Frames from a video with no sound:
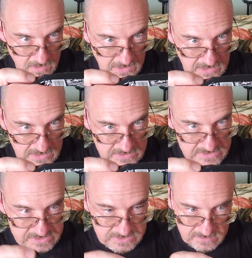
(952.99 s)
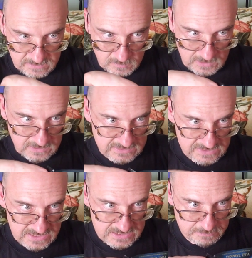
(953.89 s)
is, well, it
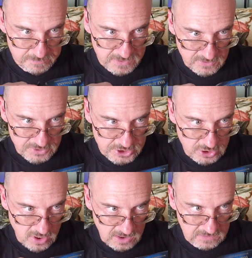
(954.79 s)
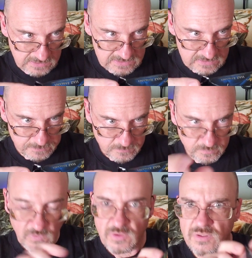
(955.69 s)
says bitter chocolate
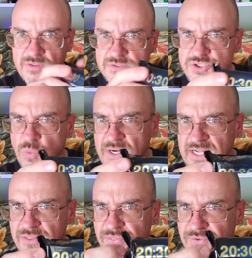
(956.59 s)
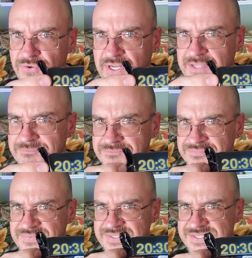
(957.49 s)
2030.
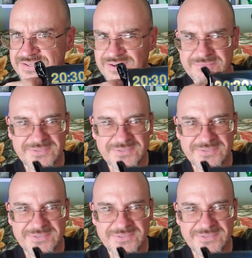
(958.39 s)
So I'm